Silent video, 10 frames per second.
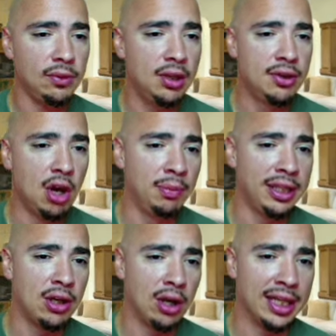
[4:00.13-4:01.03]

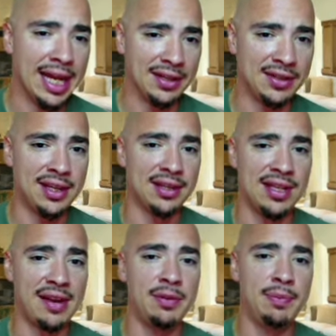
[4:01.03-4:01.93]
Notably, Garlinghouse said the
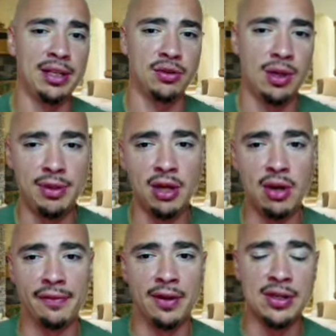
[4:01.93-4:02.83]
seventh biggest crypto
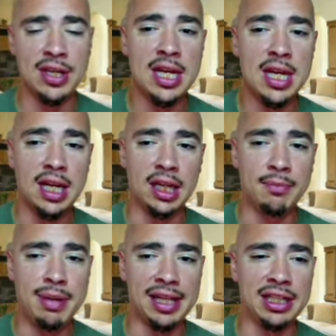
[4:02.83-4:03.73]
offers a
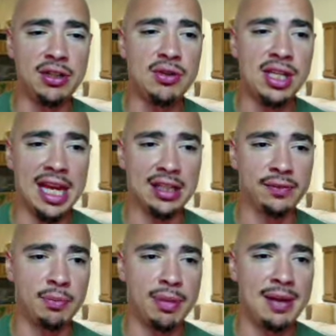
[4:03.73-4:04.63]
compelling use case
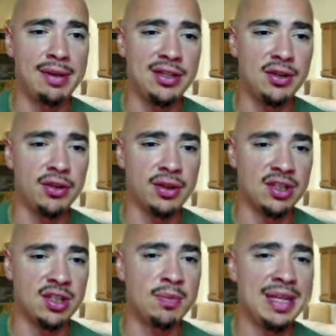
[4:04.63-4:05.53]
for payments due to its
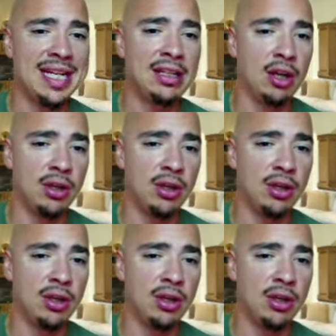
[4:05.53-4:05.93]
speed, low